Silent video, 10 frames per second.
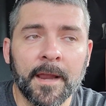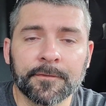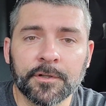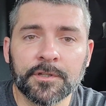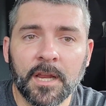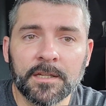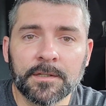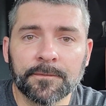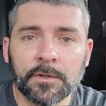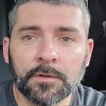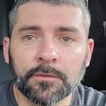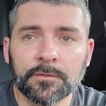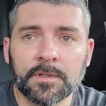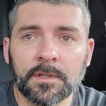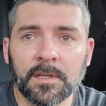after you change the
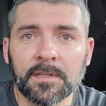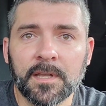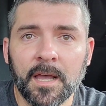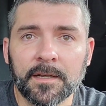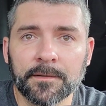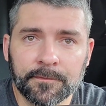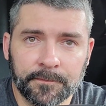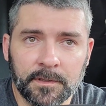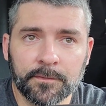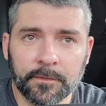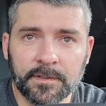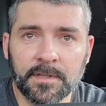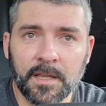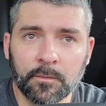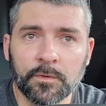fuse it kind of is
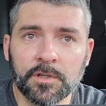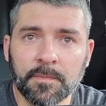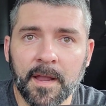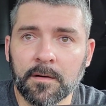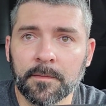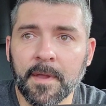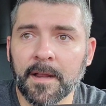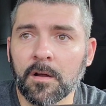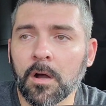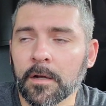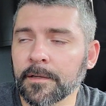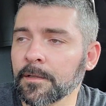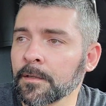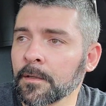reset when you power it back on.